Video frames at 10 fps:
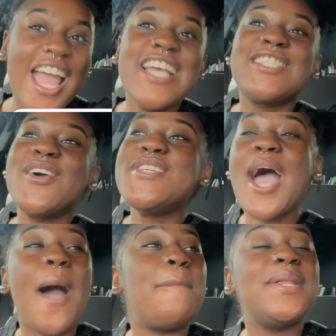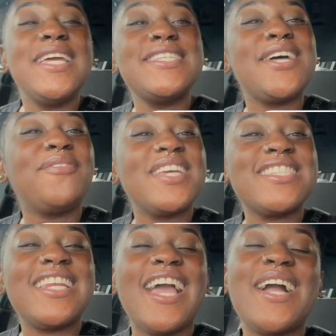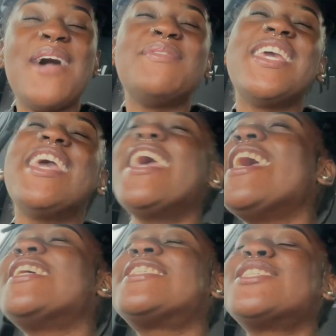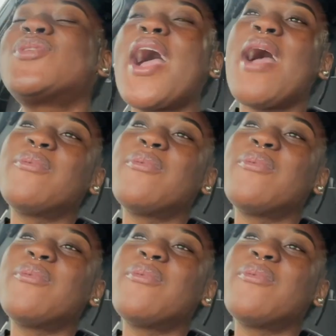So y'all, please don't forget to like, comment, and subscribe.